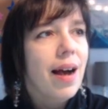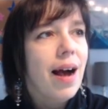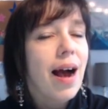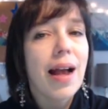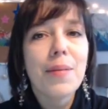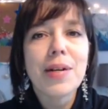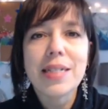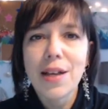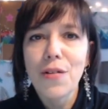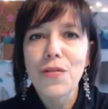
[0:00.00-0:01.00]
I
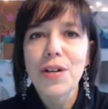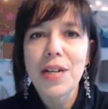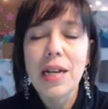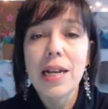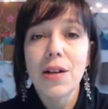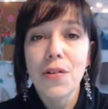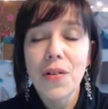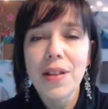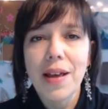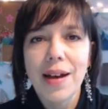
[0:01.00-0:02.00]
myself couldn't
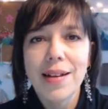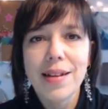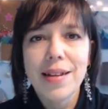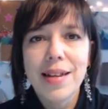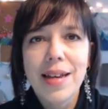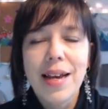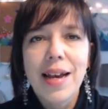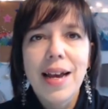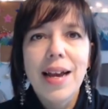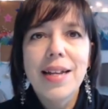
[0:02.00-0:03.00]
ignore that.
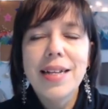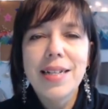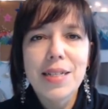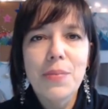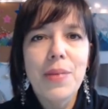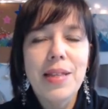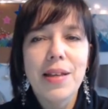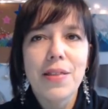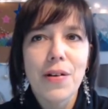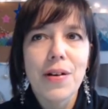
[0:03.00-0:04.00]
And it doesn't mean
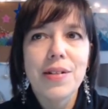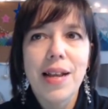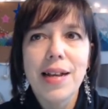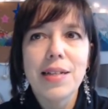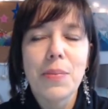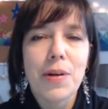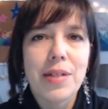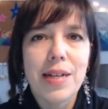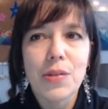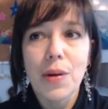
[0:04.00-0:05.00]
that there aren't days upon
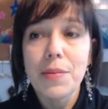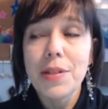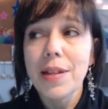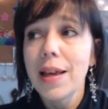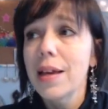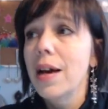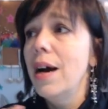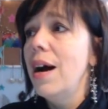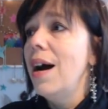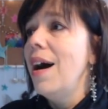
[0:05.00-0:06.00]
days where I'm still like,
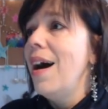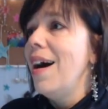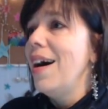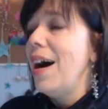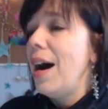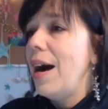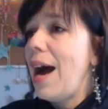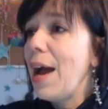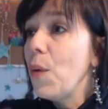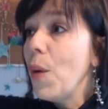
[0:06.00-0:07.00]

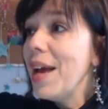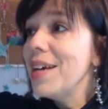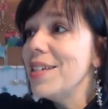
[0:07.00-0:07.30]
I wish.